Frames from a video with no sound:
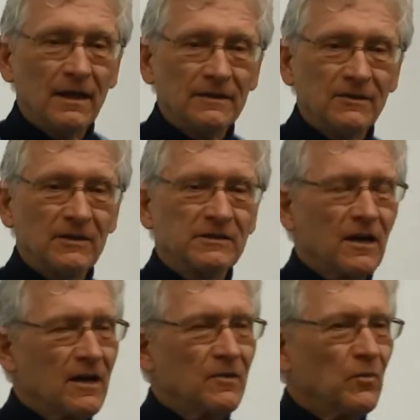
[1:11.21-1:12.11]
And so I
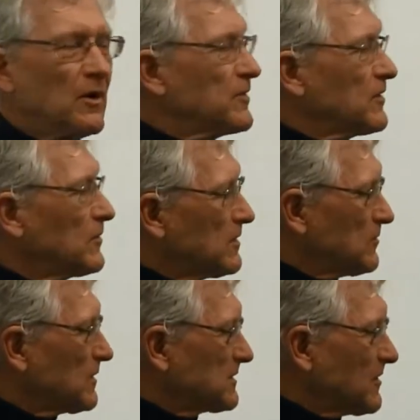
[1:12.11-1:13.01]
started wondering
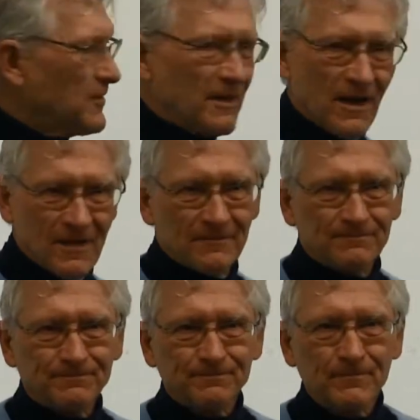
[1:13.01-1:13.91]
what's going on.